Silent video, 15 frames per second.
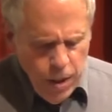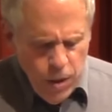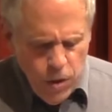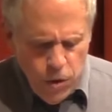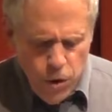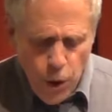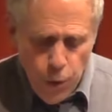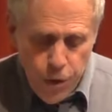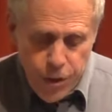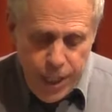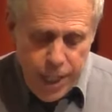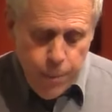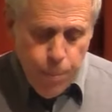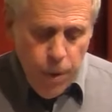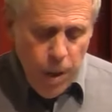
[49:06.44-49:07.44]
So the
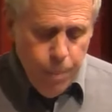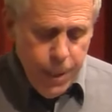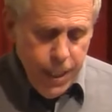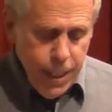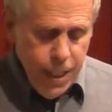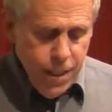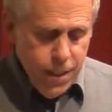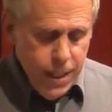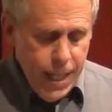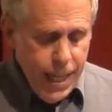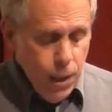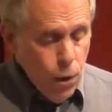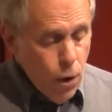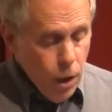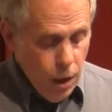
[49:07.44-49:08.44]
State Department is
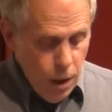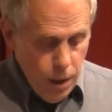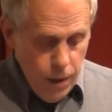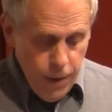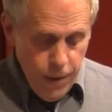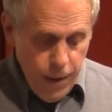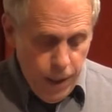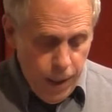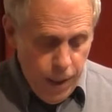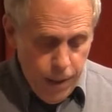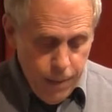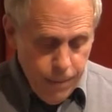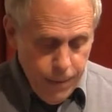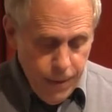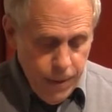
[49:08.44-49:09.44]
saying, look,
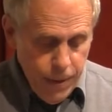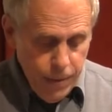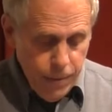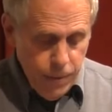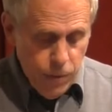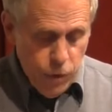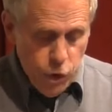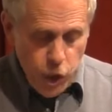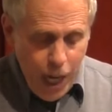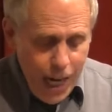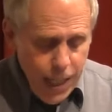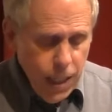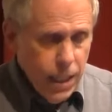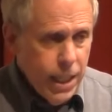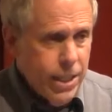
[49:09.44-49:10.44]

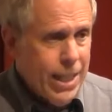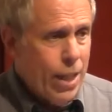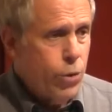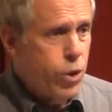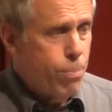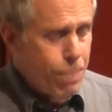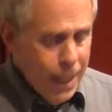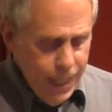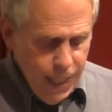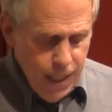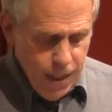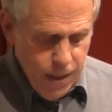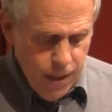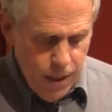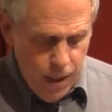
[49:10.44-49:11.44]
China is outspending
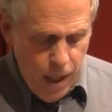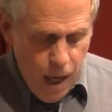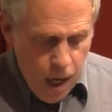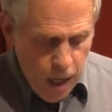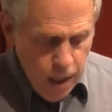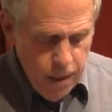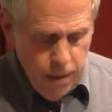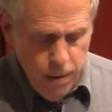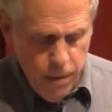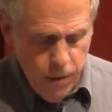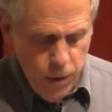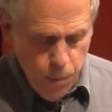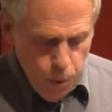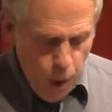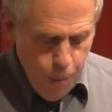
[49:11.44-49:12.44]
us on
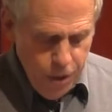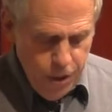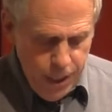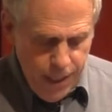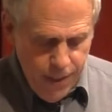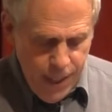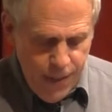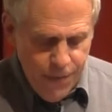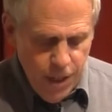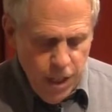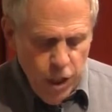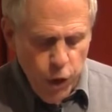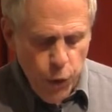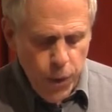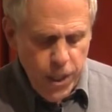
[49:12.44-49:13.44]
diplomacy. They've
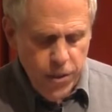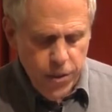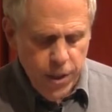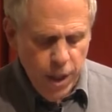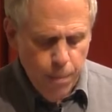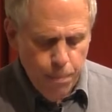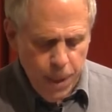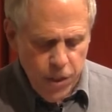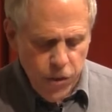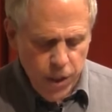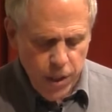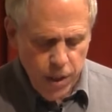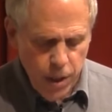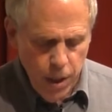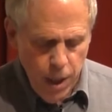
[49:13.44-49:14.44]
increased their
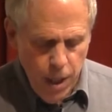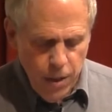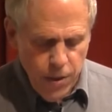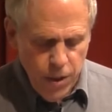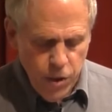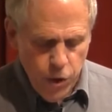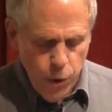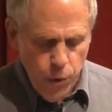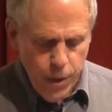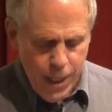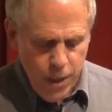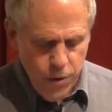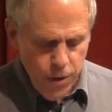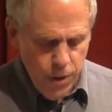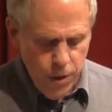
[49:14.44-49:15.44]
budget since
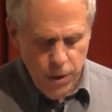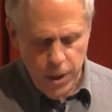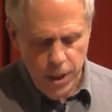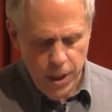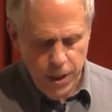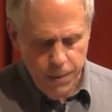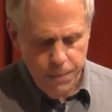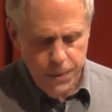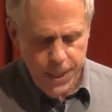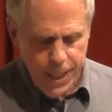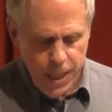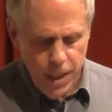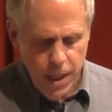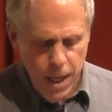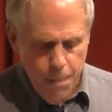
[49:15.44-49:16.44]

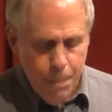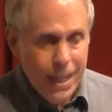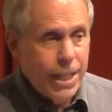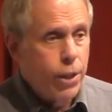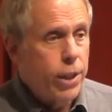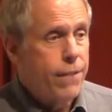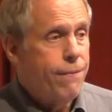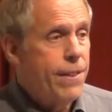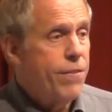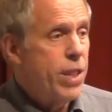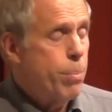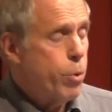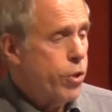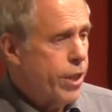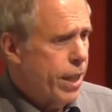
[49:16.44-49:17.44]
2010 by nearly
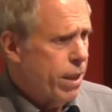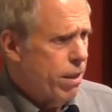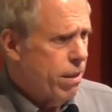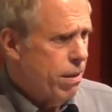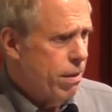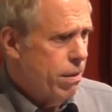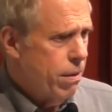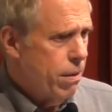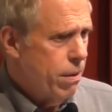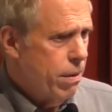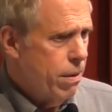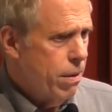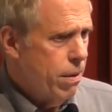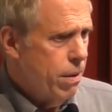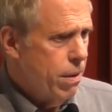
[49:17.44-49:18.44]
50%
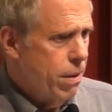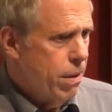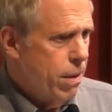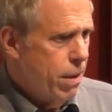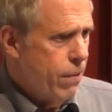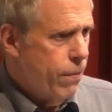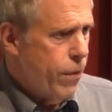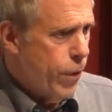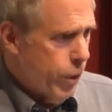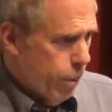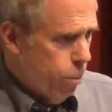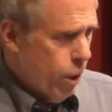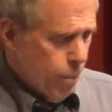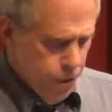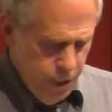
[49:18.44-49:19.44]
for
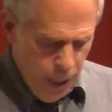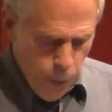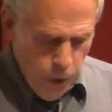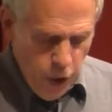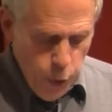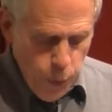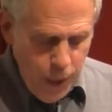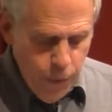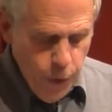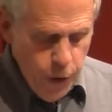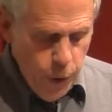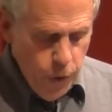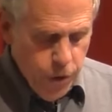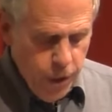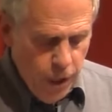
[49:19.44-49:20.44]
diplomacy, whereas we've
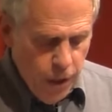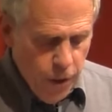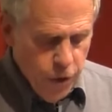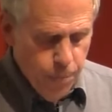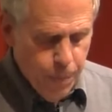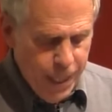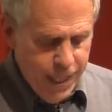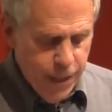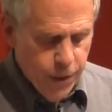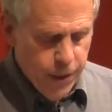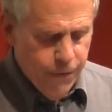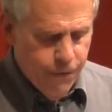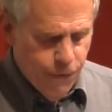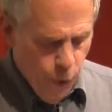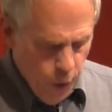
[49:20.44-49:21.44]
reduced ours by nearly
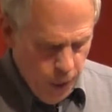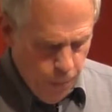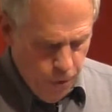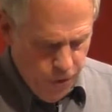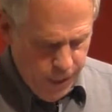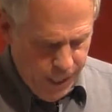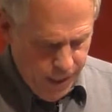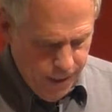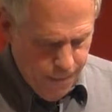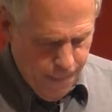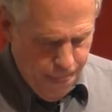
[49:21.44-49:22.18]
40%.